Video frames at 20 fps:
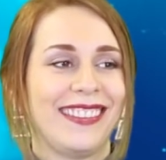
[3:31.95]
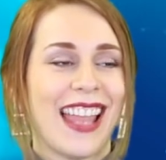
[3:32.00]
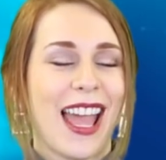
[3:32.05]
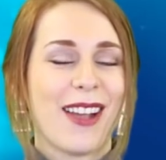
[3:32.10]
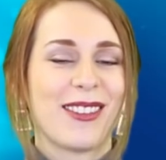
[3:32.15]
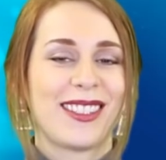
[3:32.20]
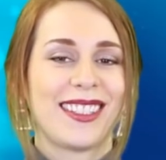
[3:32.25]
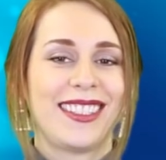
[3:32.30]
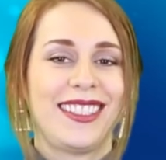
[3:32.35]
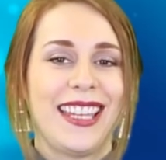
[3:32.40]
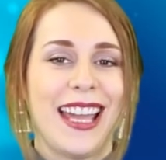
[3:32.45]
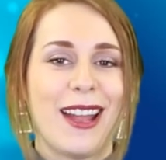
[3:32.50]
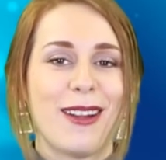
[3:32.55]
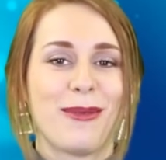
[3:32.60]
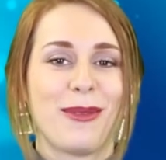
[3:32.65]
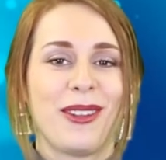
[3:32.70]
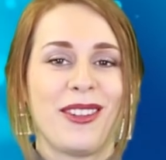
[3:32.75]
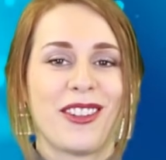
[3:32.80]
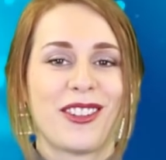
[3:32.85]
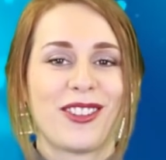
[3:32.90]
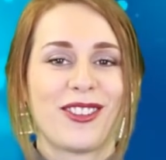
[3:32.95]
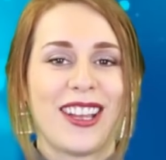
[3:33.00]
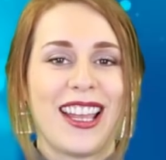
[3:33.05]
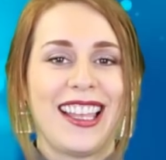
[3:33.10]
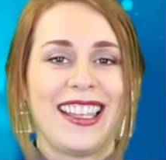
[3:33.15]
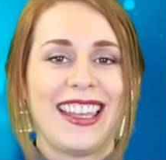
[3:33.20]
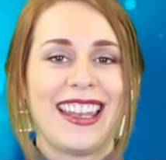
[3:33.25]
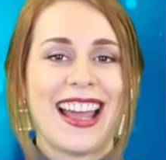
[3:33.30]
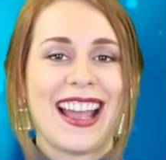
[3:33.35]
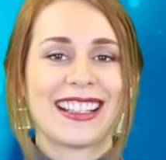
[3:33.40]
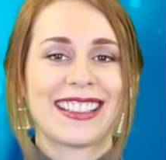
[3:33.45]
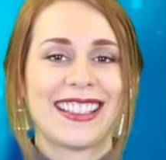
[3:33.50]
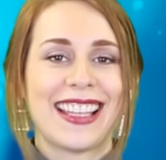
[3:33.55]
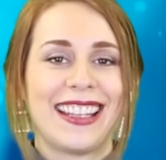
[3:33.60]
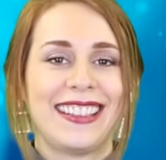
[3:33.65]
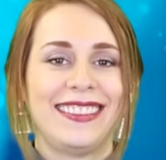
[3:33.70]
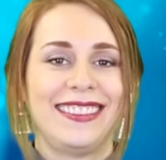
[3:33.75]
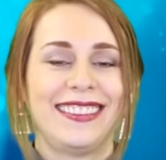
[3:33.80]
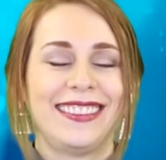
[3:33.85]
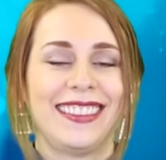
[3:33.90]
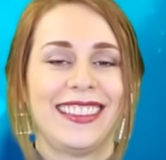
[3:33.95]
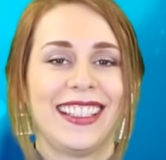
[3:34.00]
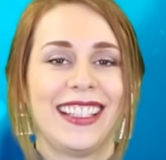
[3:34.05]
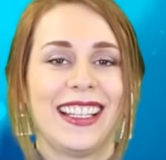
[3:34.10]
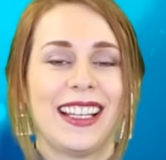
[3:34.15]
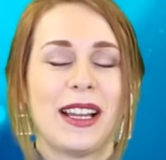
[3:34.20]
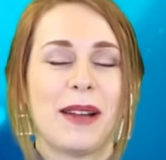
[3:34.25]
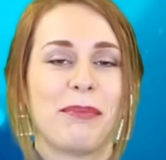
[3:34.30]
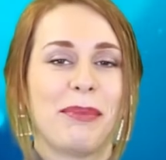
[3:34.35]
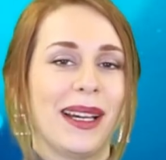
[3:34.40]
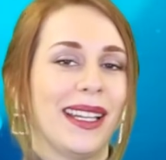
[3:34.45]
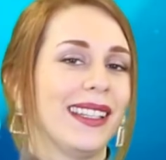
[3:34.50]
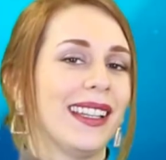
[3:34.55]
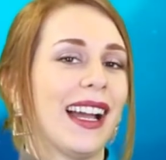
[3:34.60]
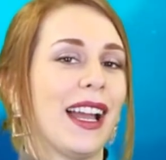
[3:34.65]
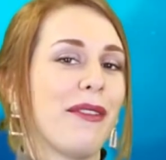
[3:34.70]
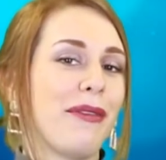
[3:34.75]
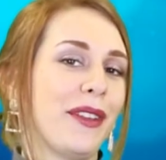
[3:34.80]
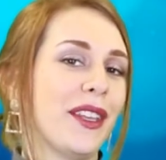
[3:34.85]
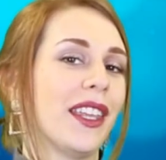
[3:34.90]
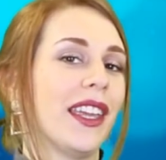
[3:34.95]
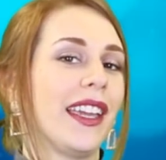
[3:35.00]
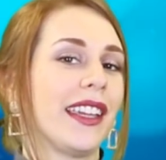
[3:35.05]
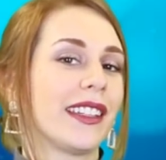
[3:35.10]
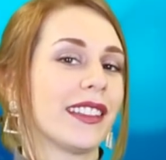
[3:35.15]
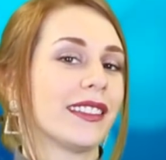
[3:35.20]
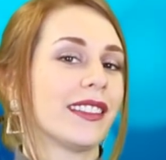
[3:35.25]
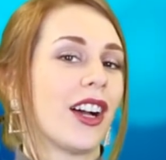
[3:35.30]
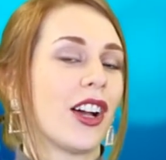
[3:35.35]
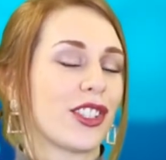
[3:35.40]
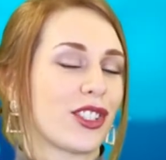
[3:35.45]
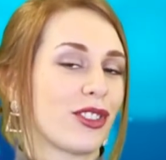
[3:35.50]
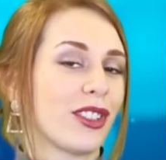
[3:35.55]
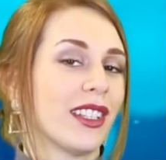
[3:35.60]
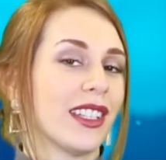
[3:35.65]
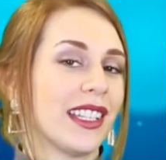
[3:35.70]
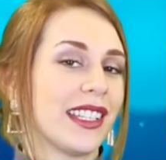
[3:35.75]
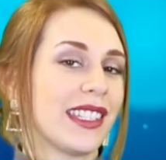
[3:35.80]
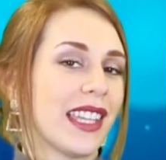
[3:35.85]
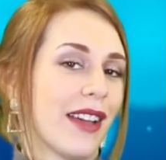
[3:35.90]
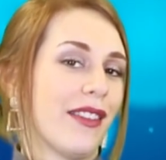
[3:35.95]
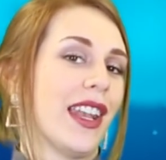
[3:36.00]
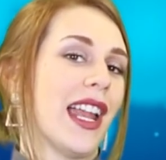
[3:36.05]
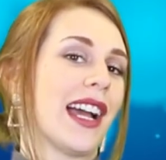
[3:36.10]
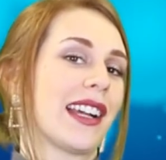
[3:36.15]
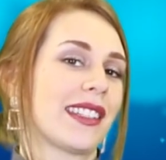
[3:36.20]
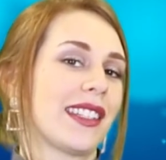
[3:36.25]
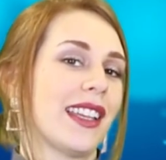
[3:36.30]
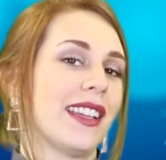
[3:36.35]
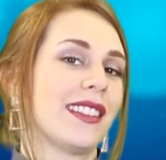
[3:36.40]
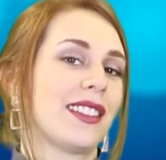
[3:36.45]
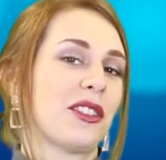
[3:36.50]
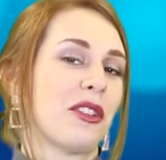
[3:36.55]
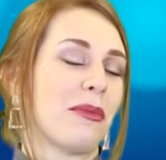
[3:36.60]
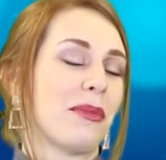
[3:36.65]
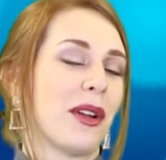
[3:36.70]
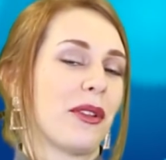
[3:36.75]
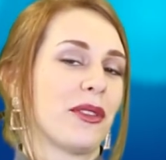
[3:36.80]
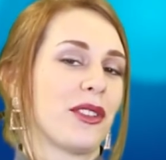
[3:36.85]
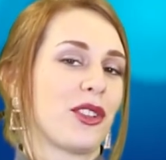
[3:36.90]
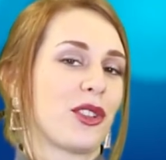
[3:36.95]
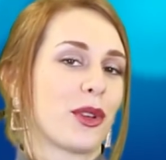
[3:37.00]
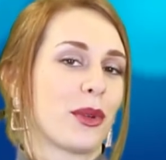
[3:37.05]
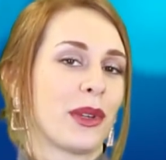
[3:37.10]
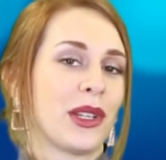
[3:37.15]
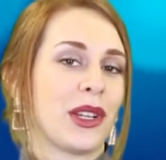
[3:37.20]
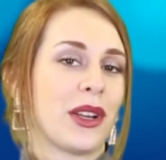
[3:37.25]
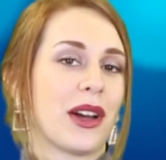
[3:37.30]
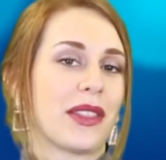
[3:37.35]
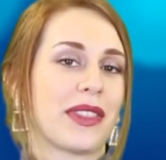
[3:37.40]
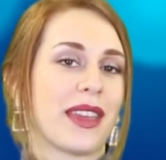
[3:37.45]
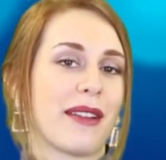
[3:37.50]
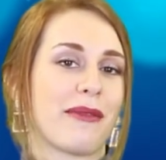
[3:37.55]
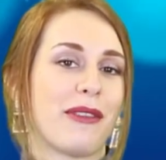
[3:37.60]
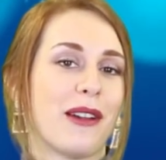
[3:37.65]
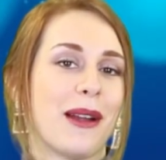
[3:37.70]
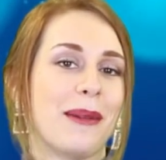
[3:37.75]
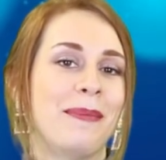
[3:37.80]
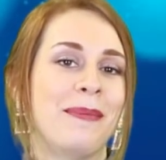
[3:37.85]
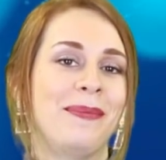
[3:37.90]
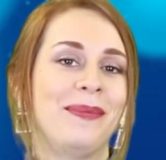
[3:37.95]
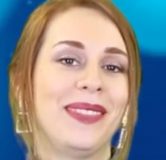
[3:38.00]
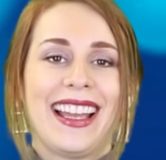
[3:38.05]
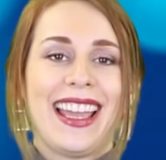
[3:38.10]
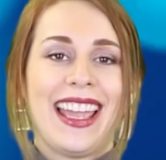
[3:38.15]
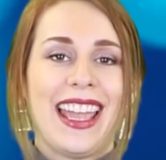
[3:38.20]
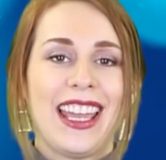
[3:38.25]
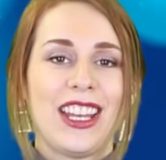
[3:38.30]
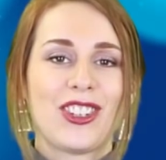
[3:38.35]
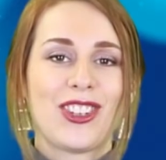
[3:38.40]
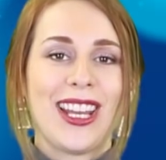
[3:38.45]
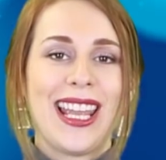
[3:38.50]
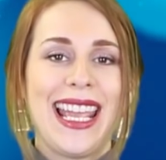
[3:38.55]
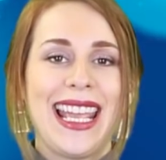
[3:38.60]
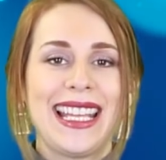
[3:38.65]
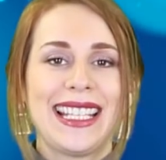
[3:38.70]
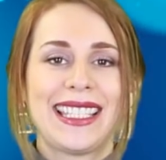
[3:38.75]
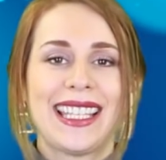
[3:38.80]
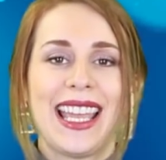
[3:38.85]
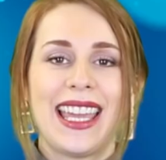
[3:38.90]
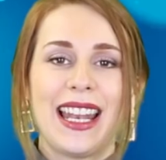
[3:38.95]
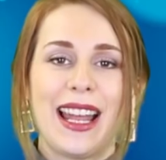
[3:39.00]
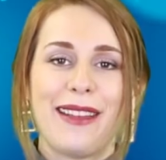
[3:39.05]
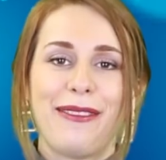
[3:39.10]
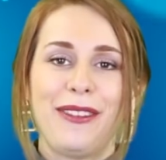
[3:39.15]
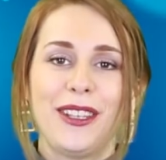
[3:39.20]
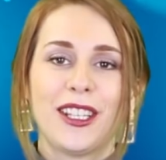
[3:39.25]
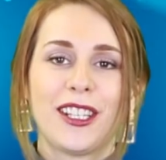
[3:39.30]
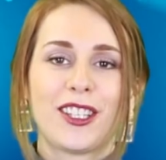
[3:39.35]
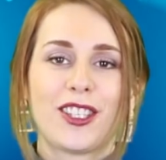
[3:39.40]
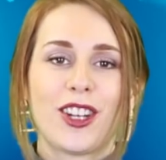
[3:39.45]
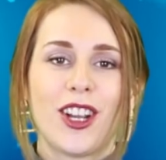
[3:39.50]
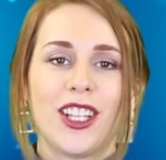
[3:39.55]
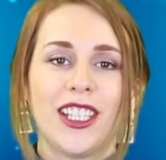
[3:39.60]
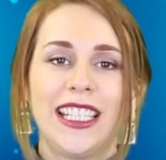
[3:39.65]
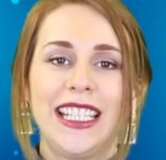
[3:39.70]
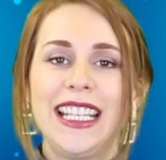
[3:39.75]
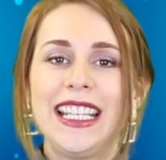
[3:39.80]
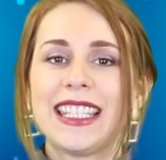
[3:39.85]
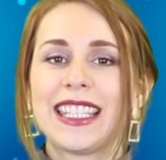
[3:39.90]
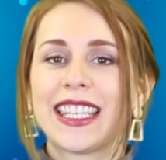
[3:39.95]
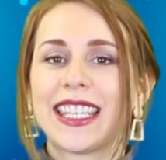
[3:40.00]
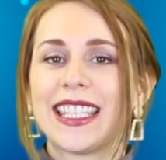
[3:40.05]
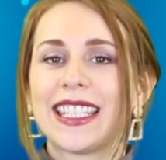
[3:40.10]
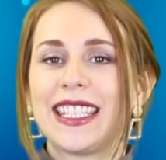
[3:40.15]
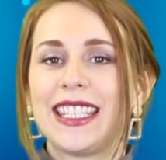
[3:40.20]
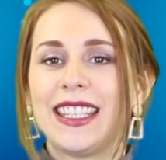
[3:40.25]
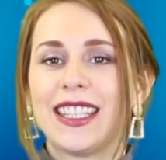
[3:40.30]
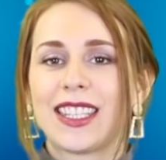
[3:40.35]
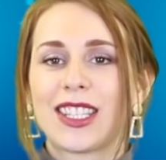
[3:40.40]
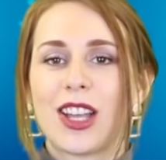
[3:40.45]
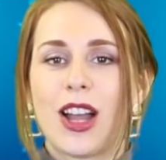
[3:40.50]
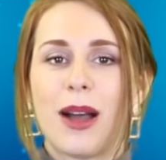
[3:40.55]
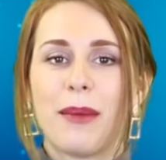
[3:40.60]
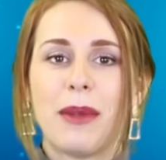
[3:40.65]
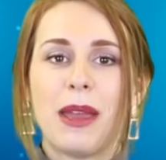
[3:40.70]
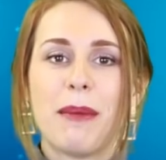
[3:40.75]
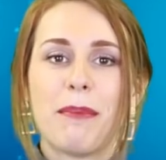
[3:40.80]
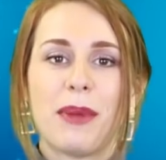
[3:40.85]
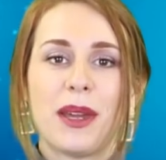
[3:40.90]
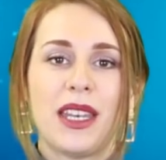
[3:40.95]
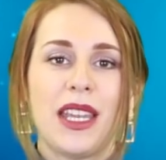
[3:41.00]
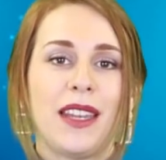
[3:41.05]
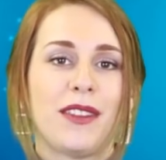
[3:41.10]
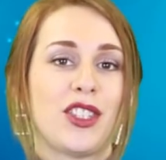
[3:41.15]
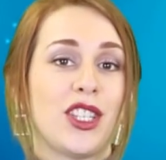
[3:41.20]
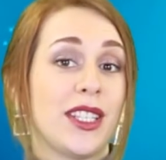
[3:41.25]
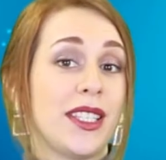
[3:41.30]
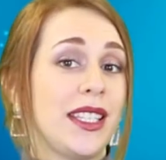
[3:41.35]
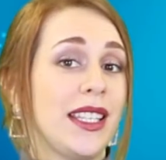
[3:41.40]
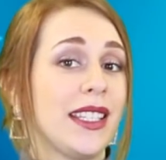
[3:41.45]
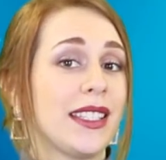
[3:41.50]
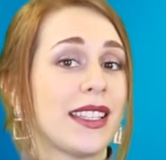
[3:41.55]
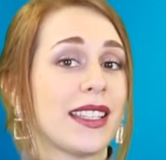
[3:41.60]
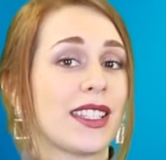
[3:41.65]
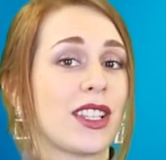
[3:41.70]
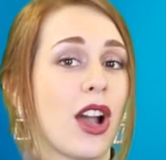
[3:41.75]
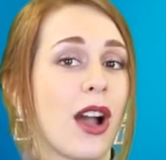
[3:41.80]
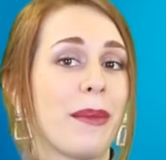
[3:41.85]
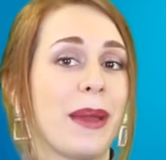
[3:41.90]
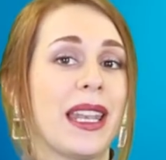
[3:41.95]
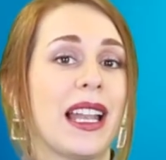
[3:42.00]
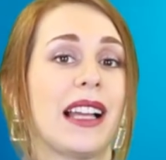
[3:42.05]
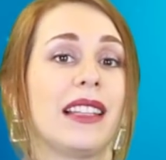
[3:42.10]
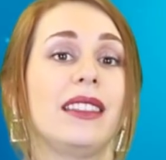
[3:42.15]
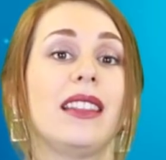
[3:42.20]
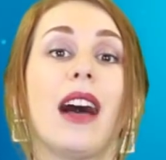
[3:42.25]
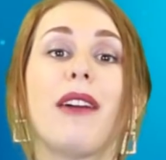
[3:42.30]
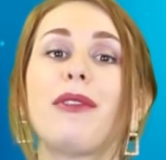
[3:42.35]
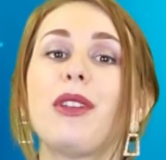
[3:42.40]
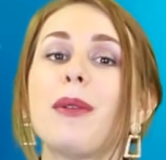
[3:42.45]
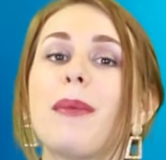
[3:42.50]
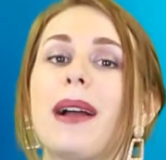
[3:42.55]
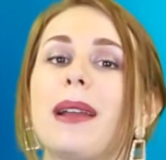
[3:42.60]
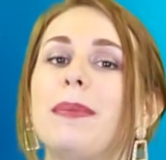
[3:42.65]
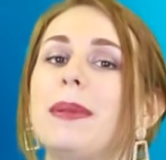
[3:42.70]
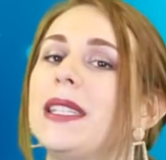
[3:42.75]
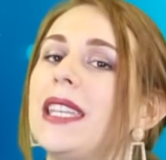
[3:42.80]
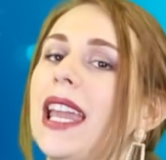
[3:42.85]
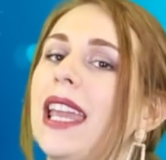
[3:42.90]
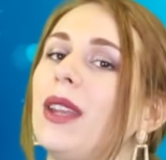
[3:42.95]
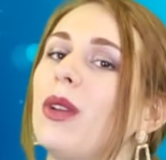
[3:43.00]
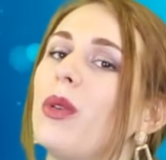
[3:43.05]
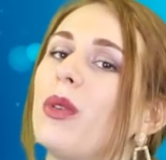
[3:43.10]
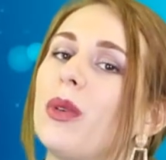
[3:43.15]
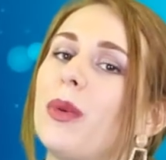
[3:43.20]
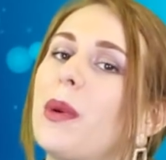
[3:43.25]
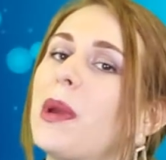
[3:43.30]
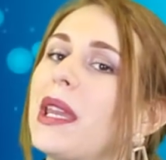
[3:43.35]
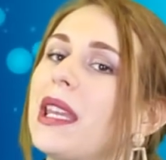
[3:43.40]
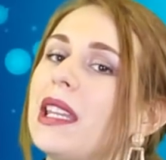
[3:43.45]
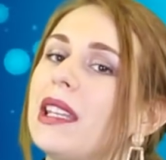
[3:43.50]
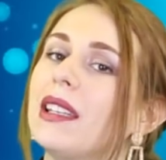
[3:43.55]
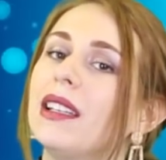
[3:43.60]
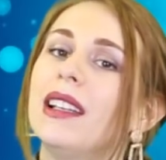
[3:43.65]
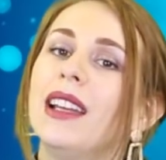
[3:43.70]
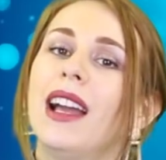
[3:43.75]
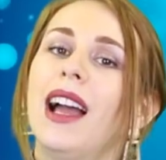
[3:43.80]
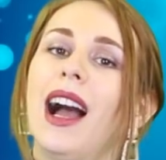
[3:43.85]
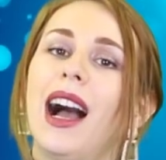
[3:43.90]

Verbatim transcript: That was a terrible Australian accent, but I feel like Australians have an accent, so I'm not really sure where you got that from. Andrea A said, "I feel like Charlotte isn't gonna see this comment, but if she sees this comment, I love you, my potato queen."